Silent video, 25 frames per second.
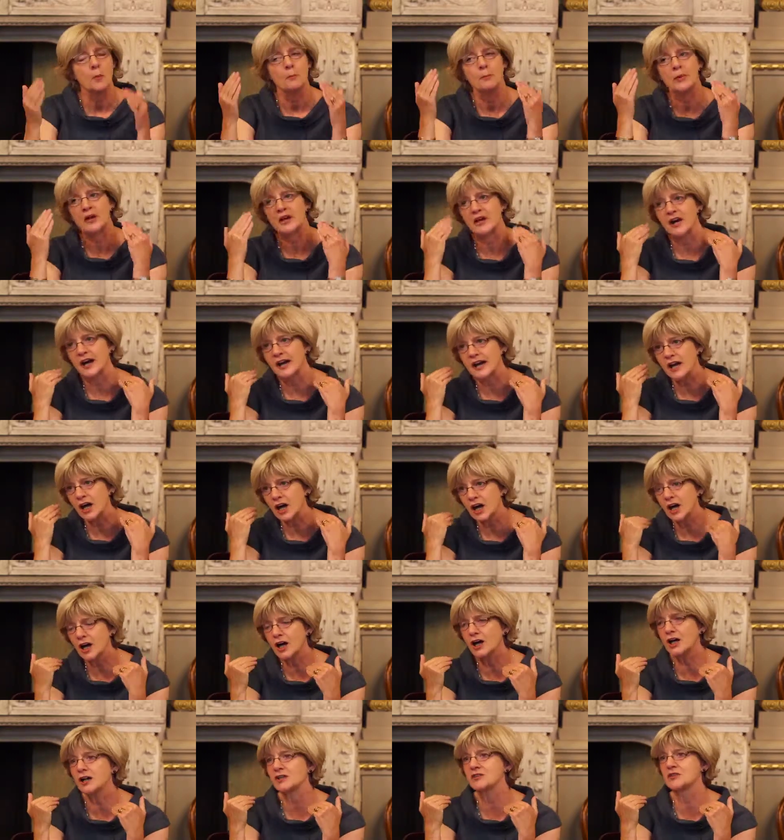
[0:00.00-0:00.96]
but I
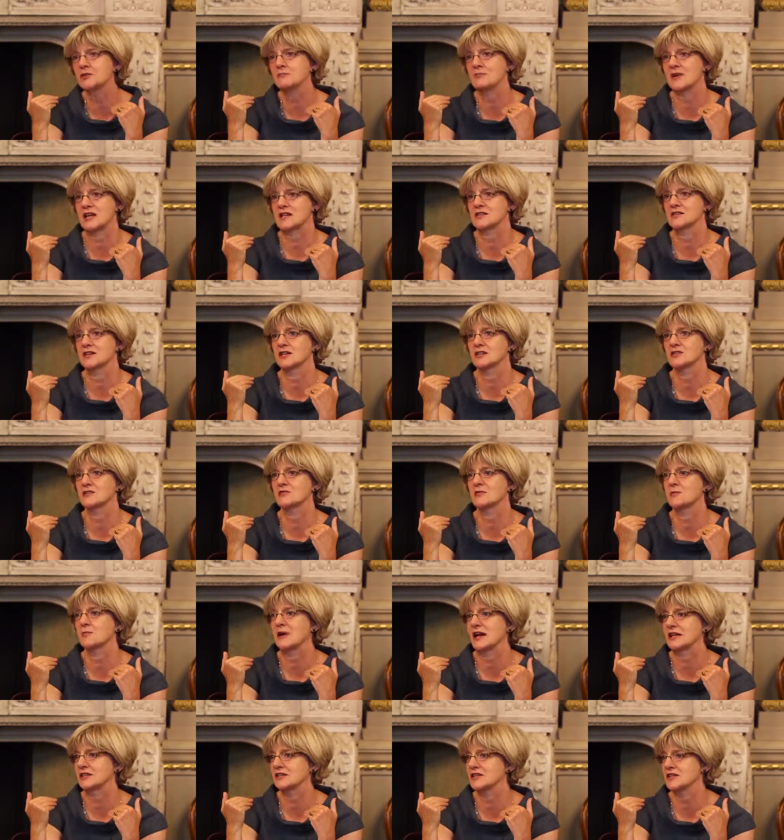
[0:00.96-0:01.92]
heard the message
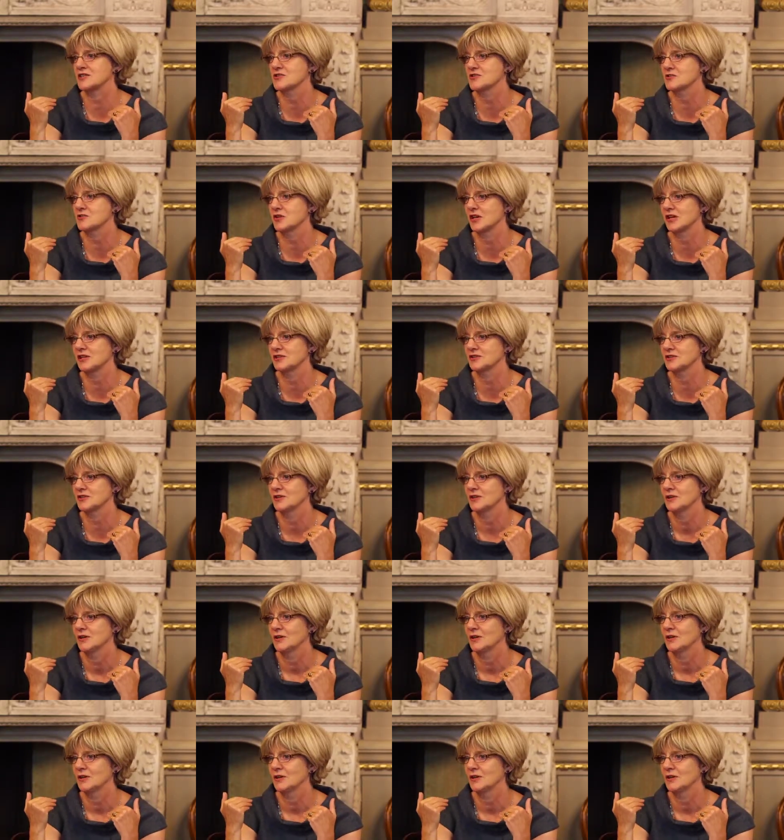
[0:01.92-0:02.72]
from Andy Street